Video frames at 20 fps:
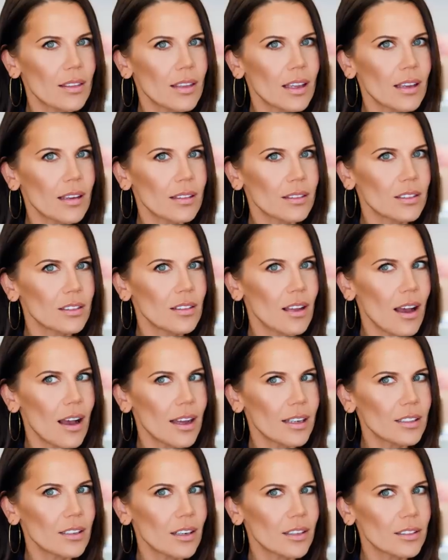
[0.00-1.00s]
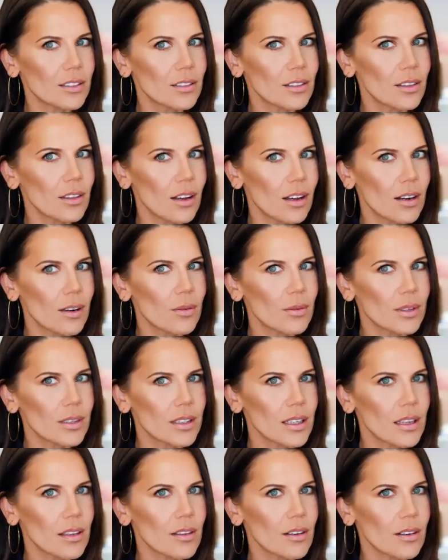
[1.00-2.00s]
The eye doctor thought it
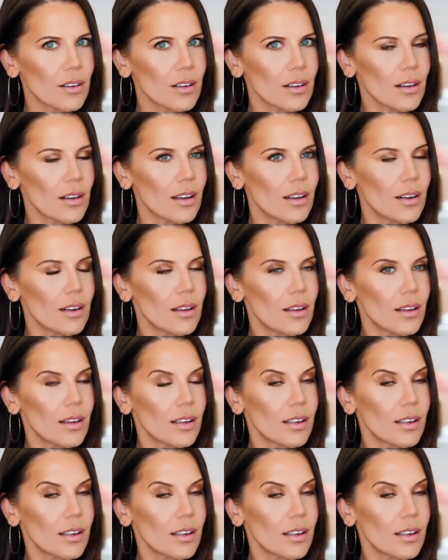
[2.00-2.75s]
was either an